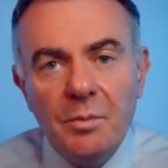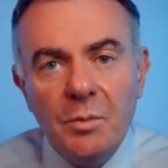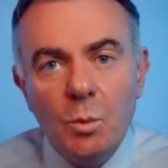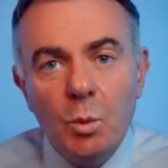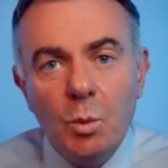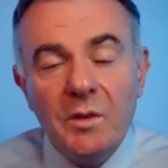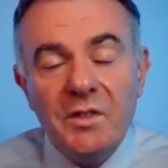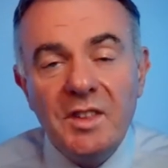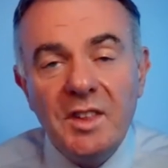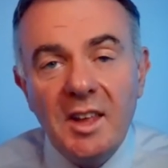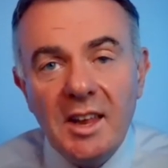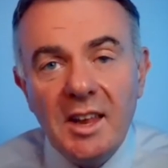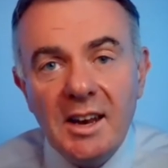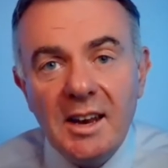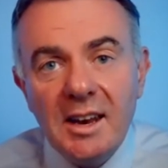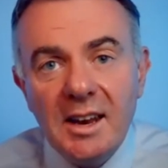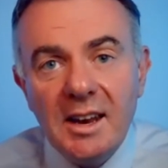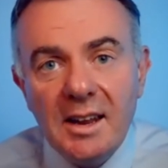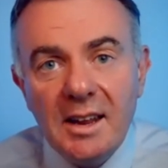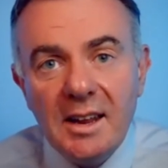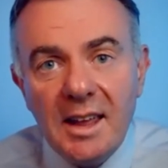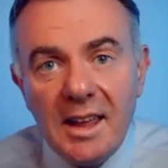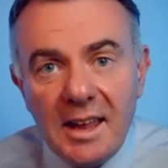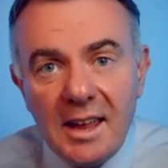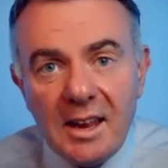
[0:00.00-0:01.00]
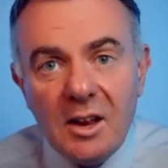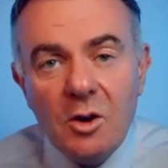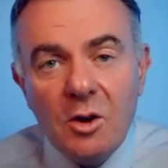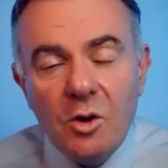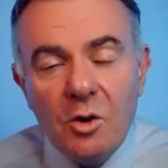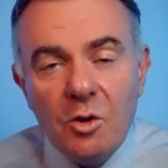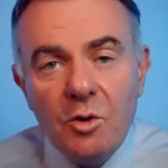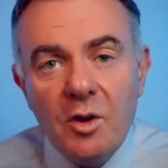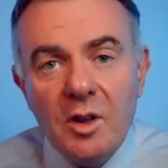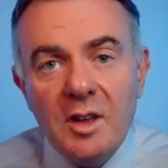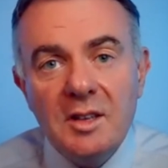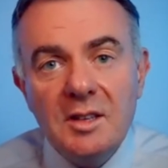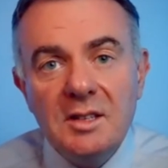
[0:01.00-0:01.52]
We've seen
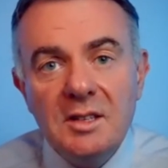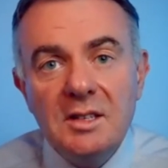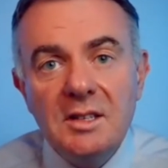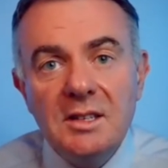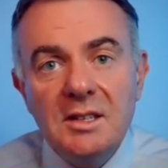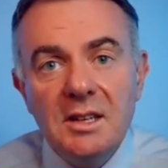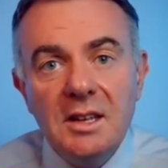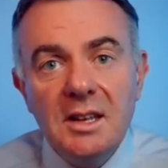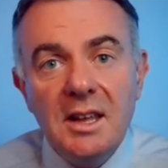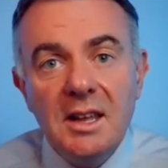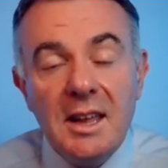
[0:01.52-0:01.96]
increases